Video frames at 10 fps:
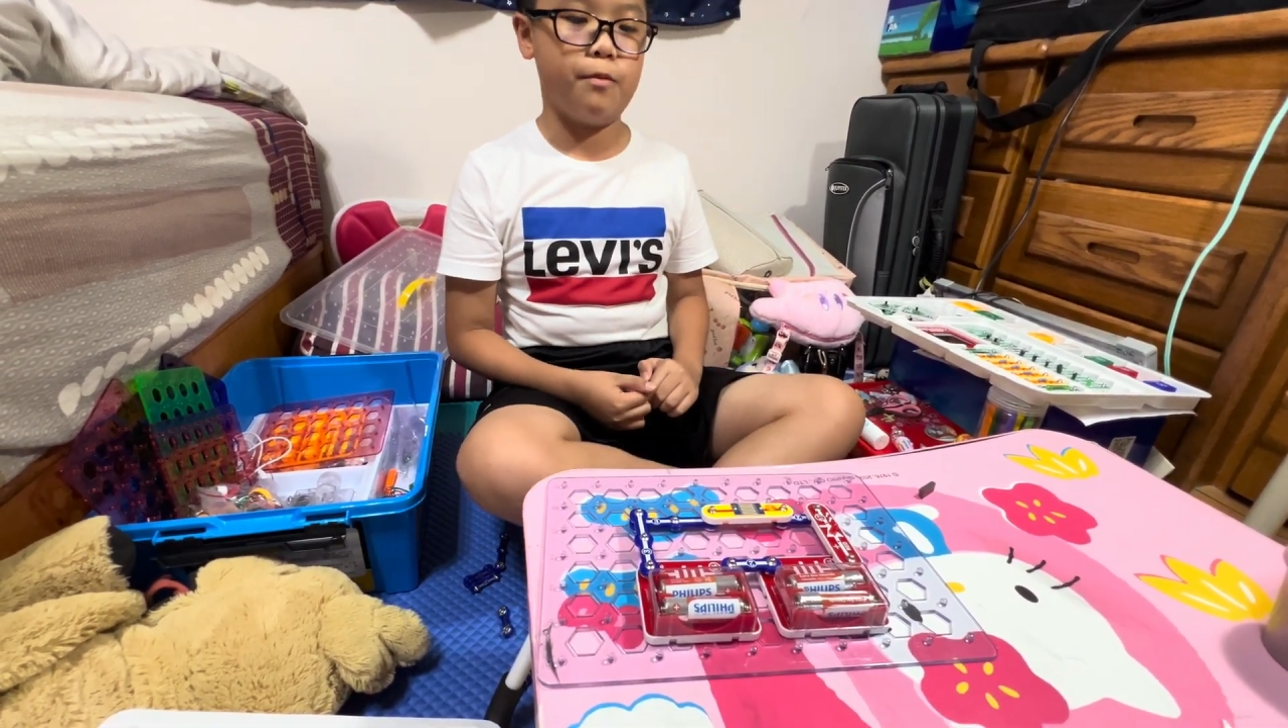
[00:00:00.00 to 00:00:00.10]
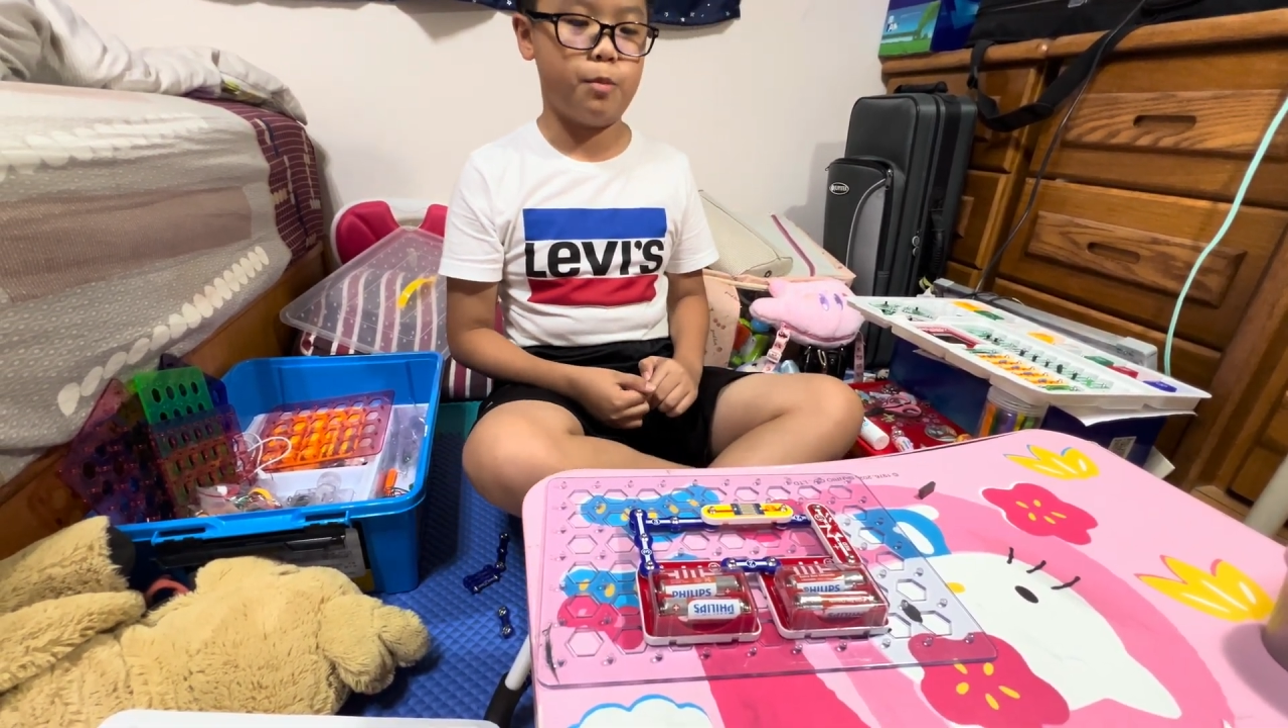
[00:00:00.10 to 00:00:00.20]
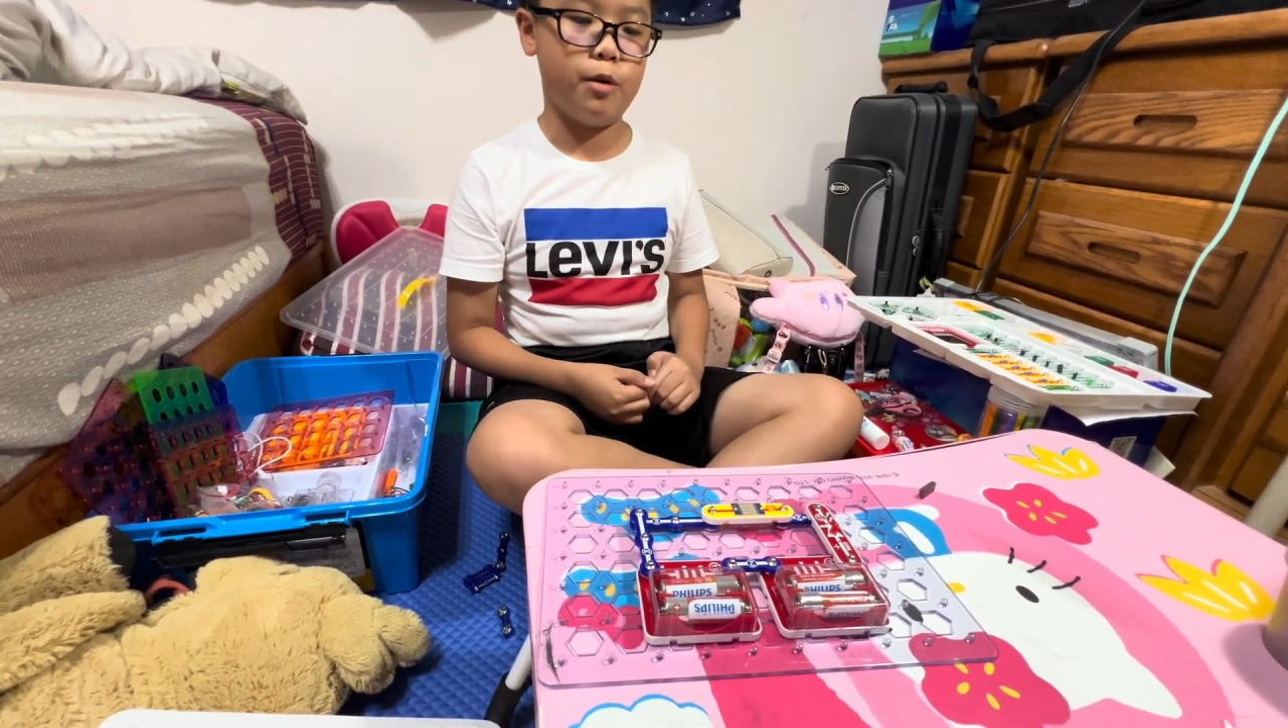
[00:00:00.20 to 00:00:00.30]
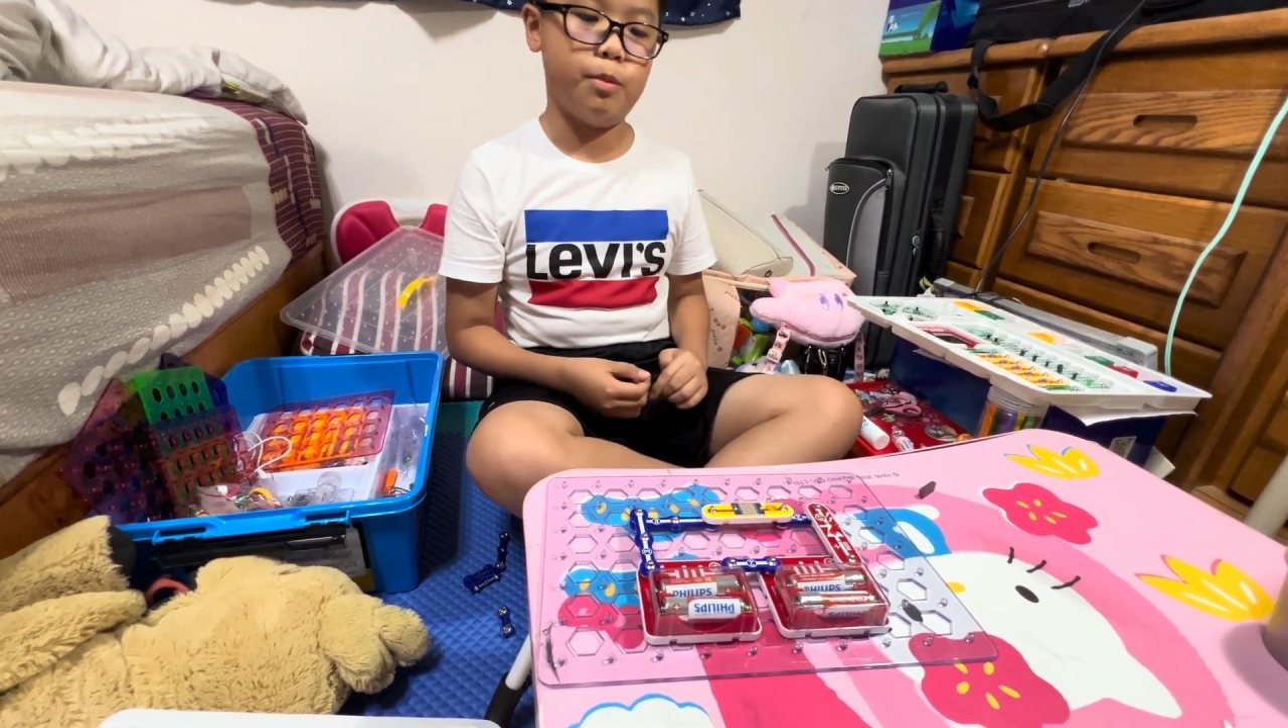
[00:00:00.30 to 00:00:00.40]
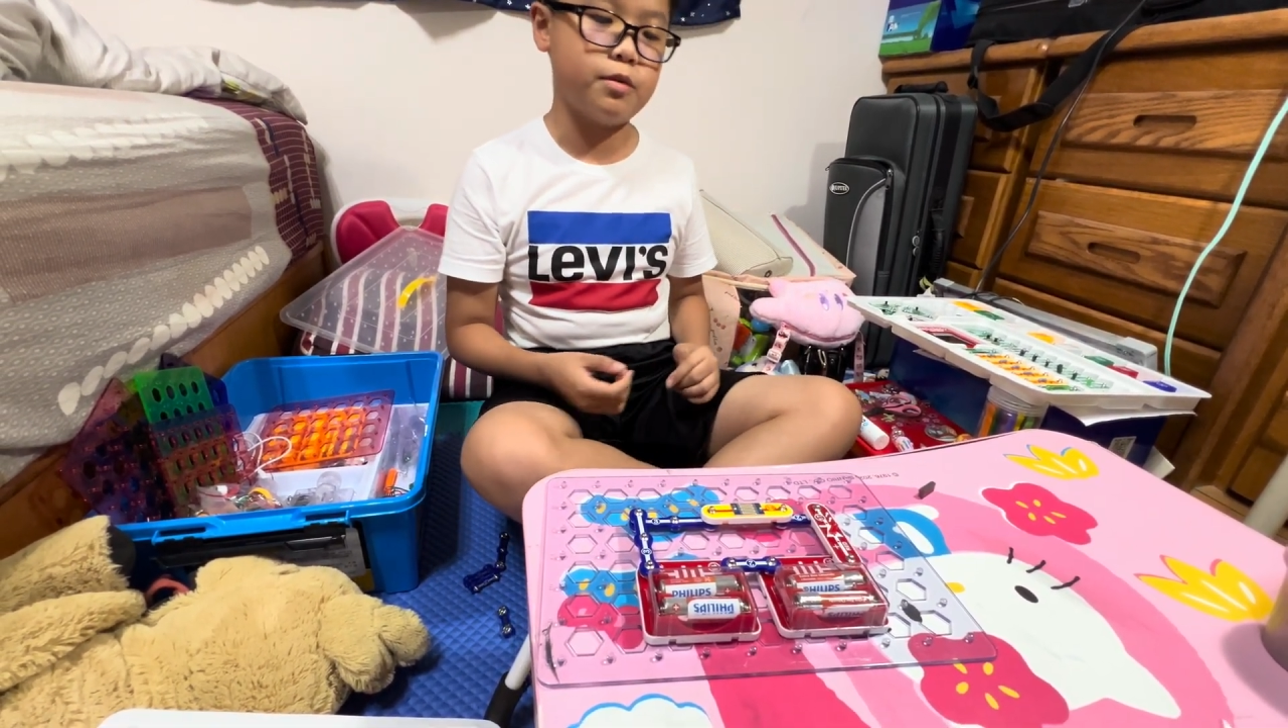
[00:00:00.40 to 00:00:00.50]

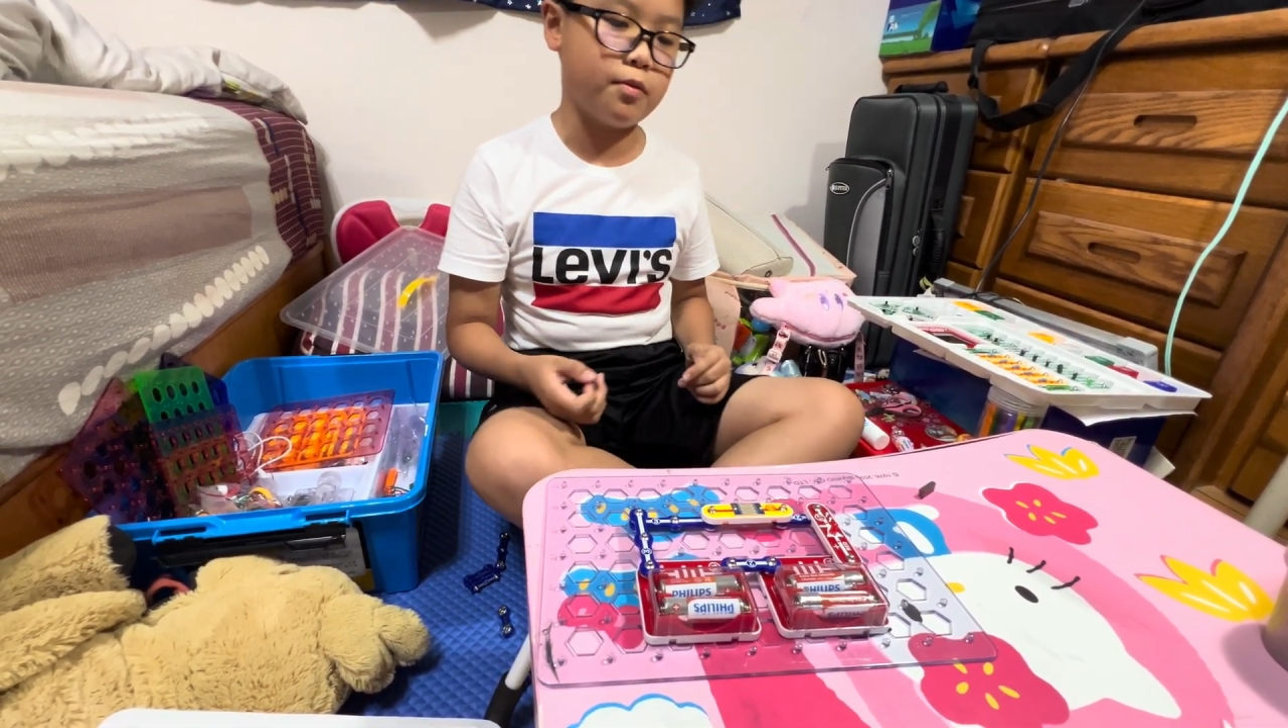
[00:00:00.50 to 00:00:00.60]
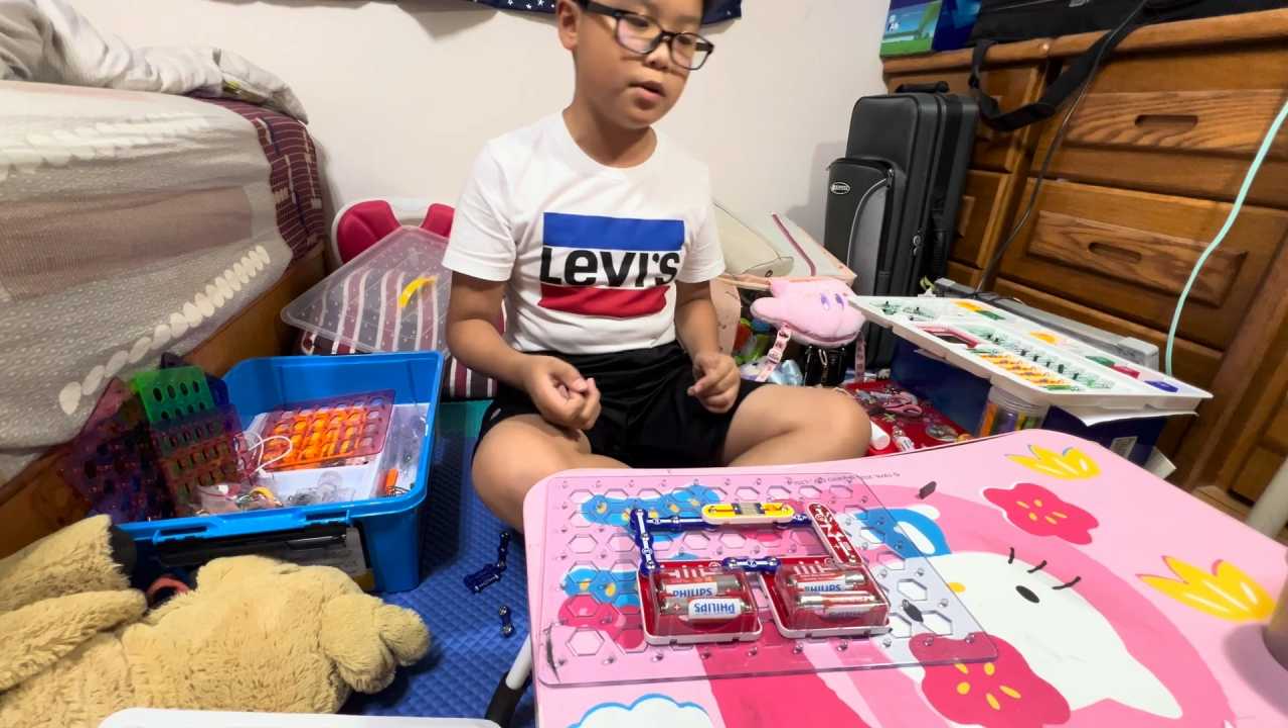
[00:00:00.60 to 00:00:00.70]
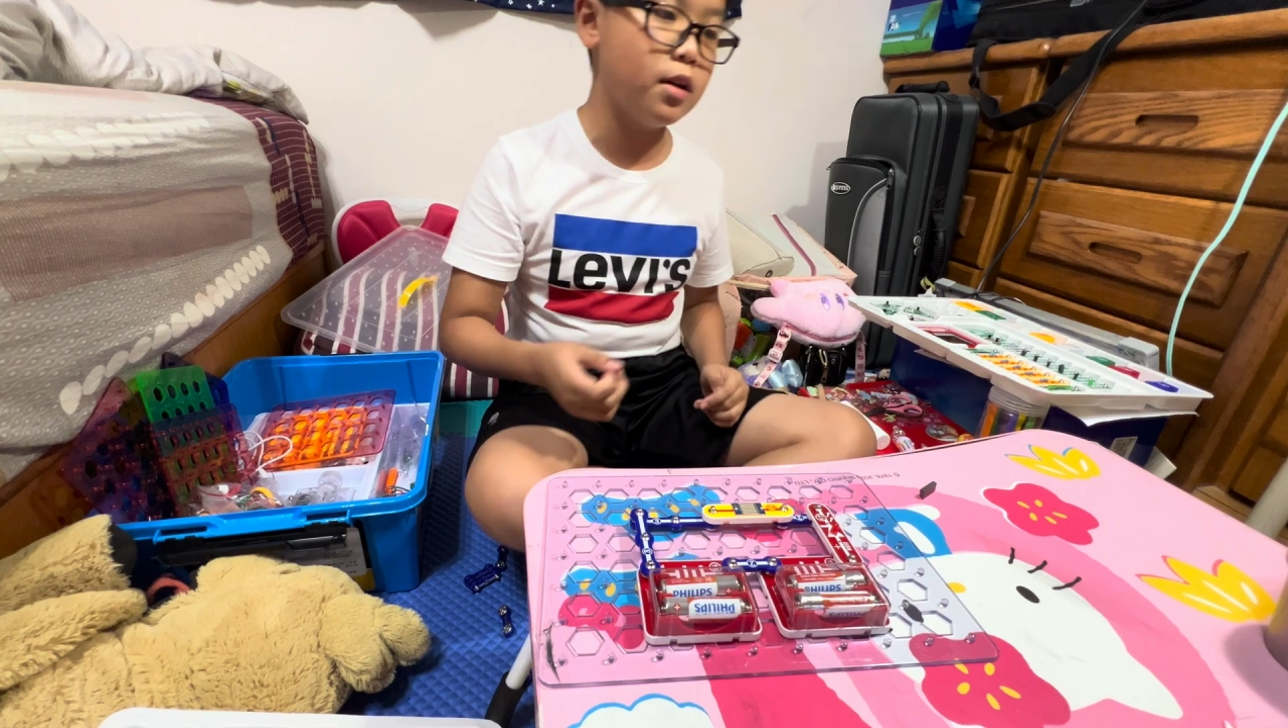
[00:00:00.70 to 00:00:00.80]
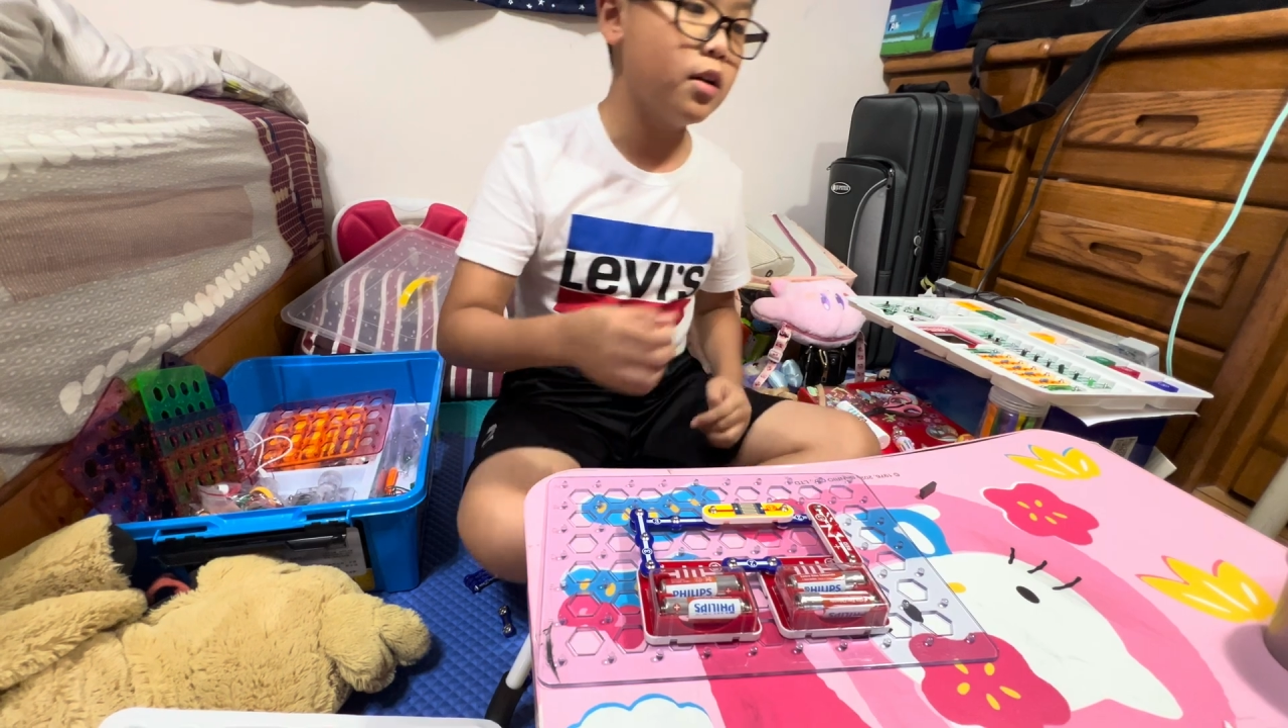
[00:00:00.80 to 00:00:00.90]
purpose for.